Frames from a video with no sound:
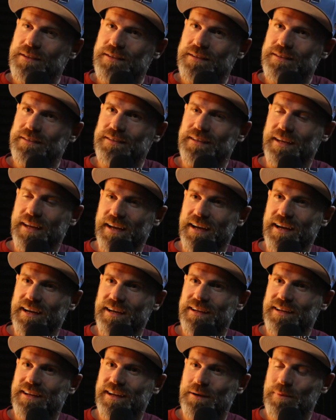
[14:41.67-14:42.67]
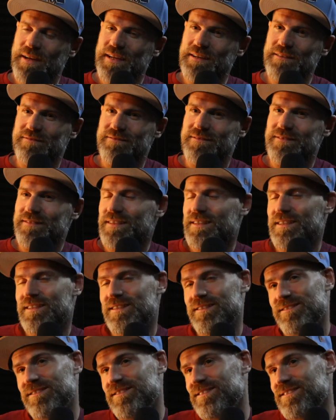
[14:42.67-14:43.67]
Yeah, I mean,
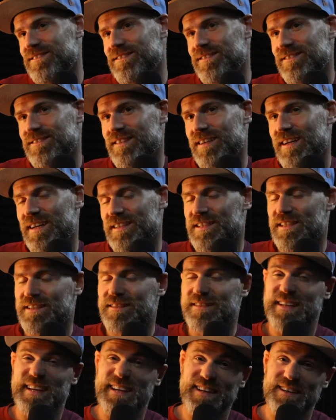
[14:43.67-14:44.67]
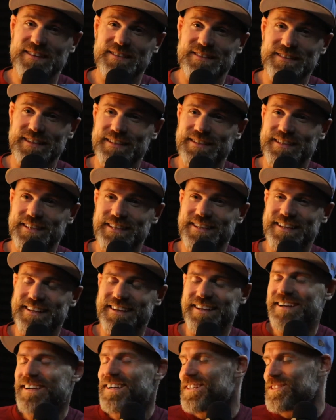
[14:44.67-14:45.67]
I say, yeah,
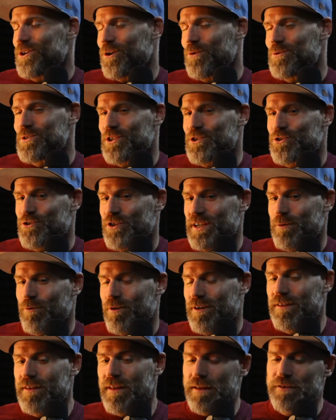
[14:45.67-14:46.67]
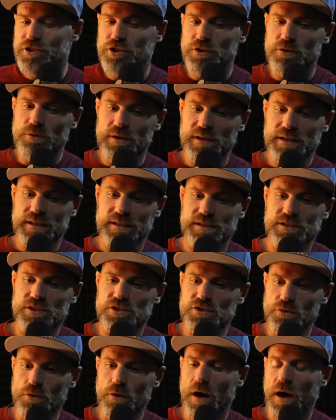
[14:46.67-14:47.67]
it's always a tricky one. And do you know what it is?
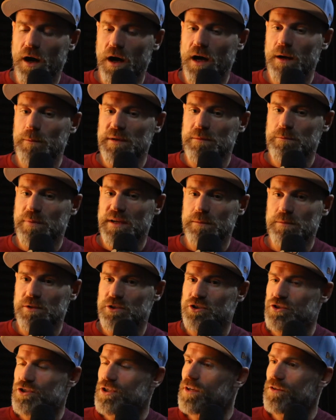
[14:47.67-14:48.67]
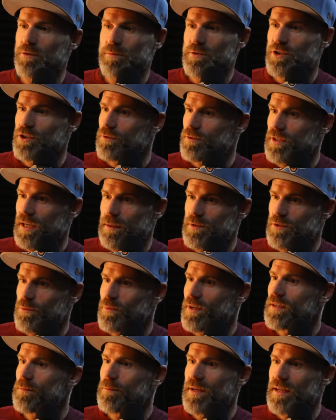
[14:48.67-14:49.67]
There's no harm in people just turning up 2 times a
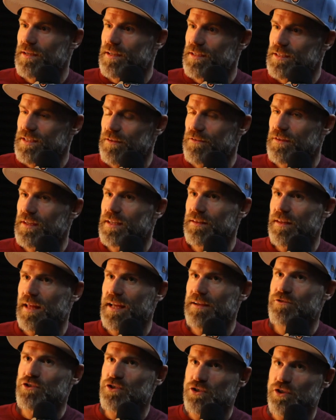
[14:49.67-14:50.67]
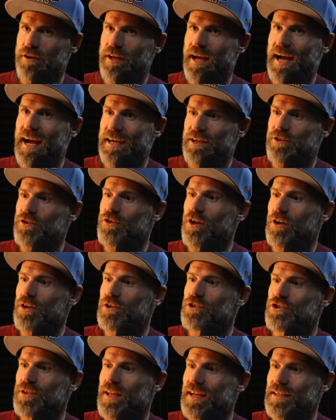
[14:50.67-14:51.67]
week, maintenance. I think they've just got to
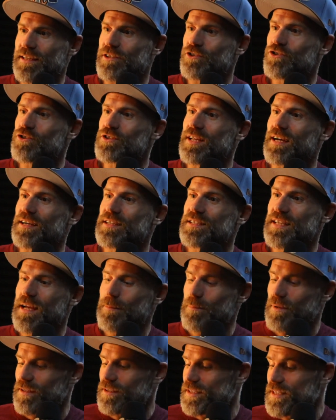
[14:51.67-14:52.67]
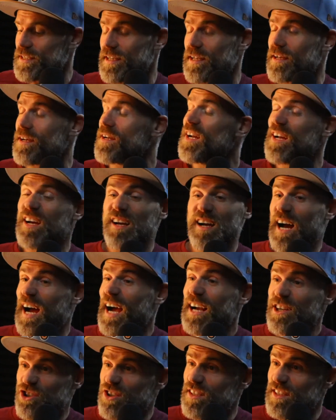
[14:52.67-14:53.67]
acknowledge that and just accept it and say,
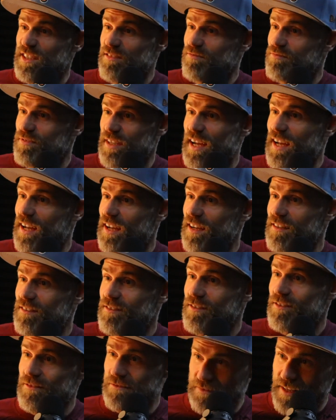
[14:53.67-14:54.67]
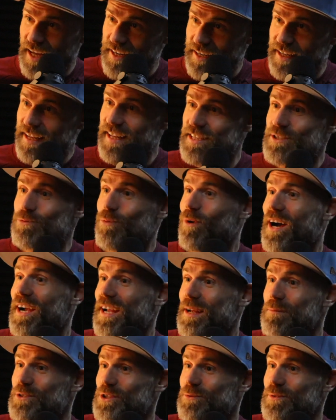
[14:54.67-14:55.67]
actually, yeah, that is why
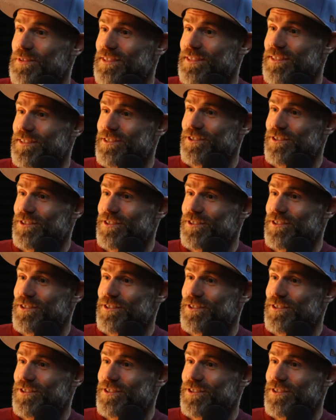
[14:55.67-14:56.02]
I'm doing this.